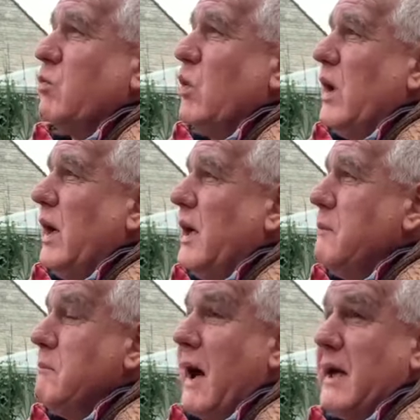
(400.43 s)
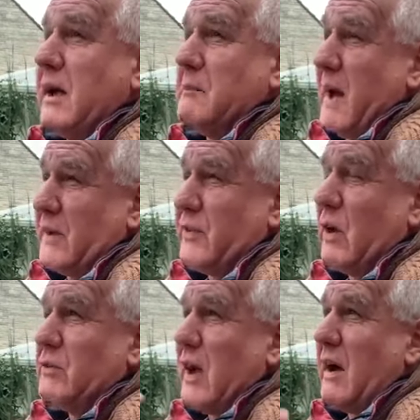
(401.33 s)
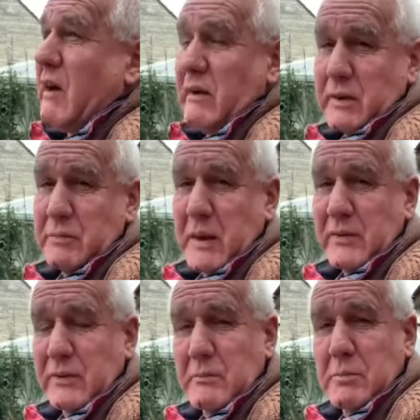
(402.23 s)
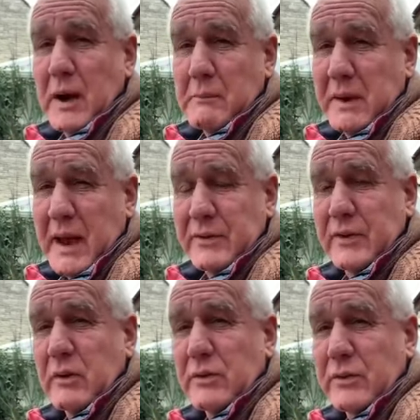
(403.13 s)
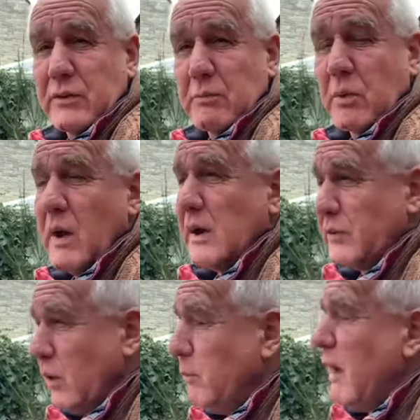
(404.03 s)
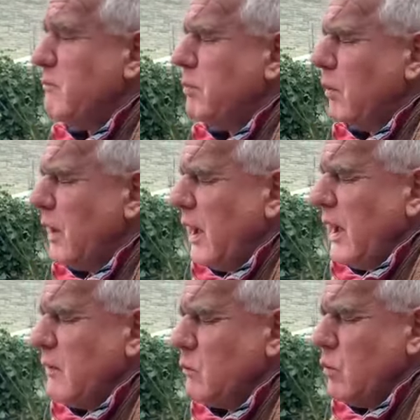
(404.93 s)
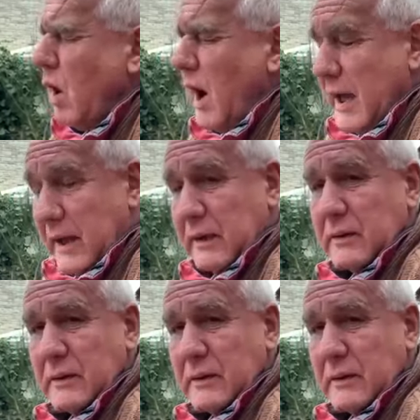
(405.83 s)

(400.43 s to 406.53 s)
we make them ourselves at our own expense and bung them in our tills to support our shop. They've put it in writing.